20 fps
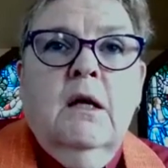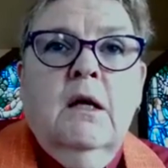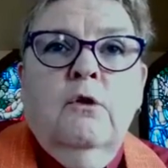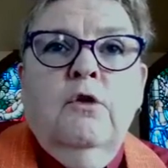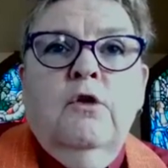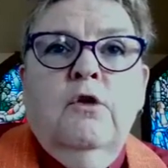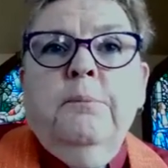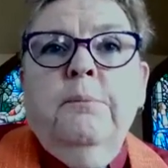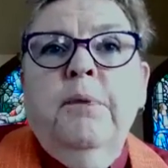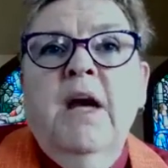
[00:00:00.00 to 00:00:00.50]

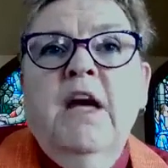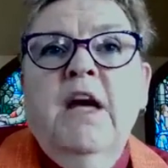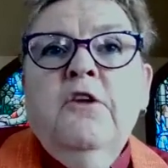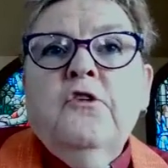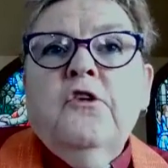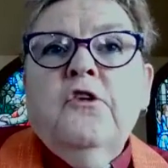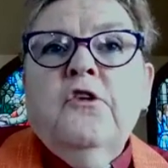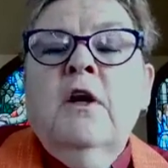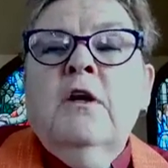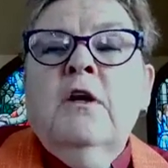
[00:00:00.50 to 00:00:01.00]
was
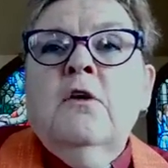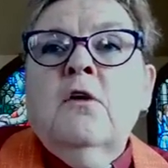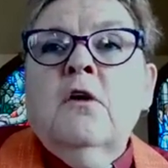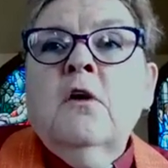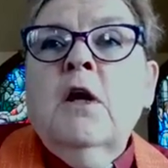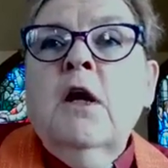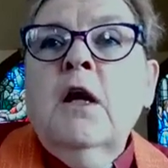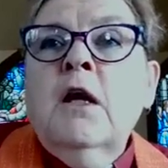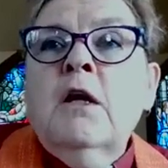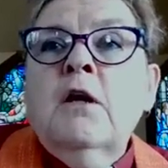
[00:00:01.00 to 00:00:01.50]
based on
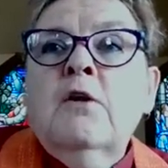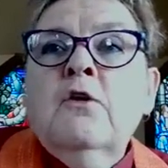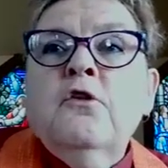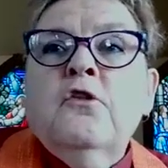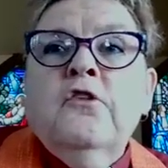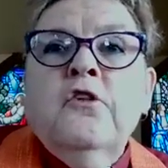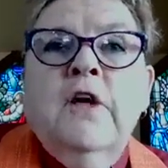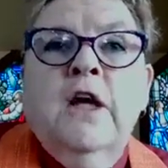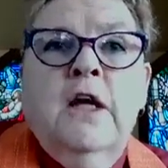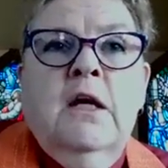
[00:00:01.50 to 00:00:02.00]
her
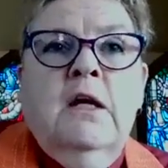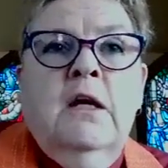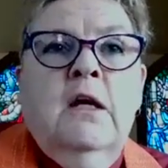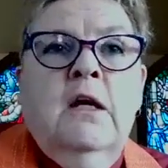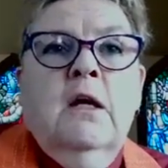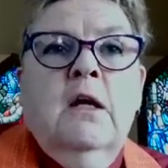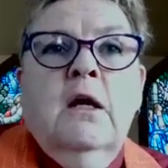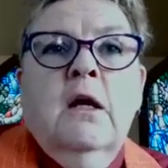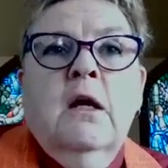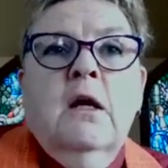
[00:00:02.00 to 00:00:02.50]

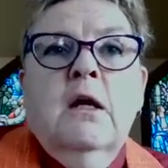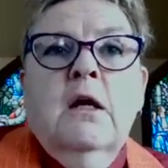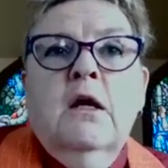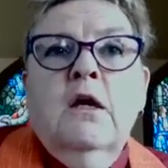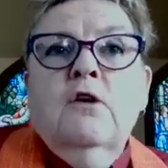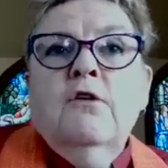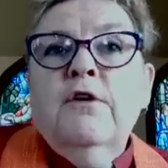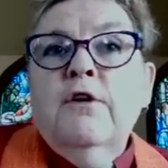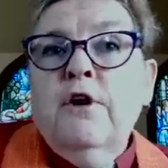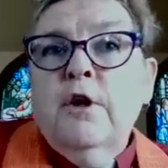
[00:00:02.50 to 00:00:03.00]
understanding
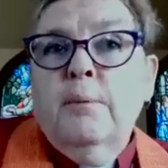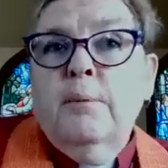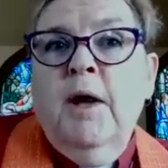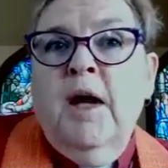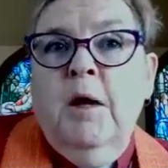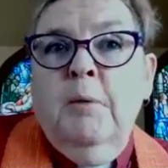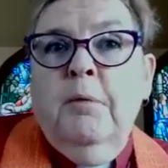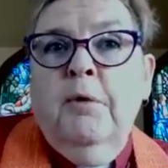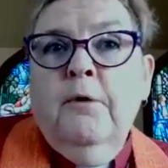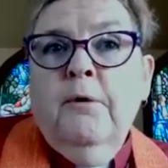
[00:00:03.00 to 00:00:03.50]
of her
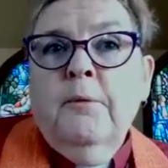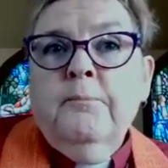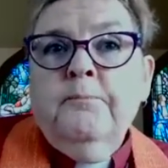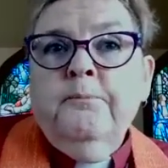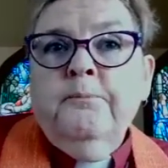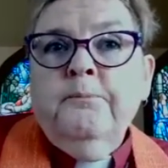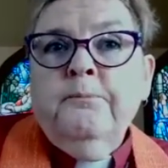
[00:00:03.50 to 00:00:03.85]
Bible.